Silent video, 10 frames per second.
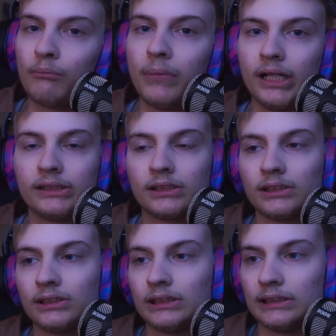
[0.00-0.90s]
But
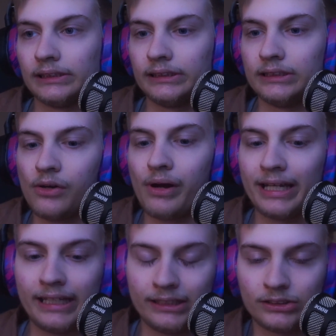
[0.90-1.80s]
uh, you know, I
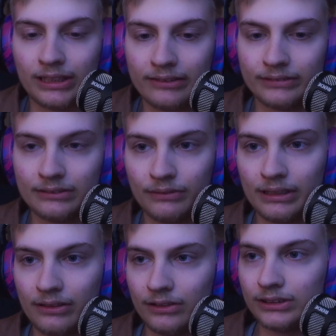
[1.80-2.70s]
can't drive it
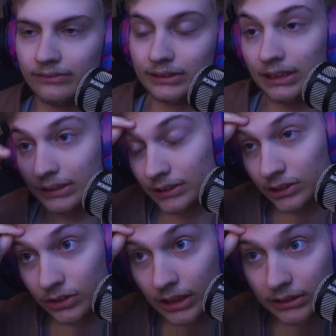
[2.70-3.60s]
without a driver's license,
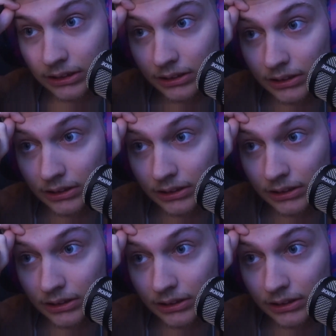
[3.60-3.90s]
so that's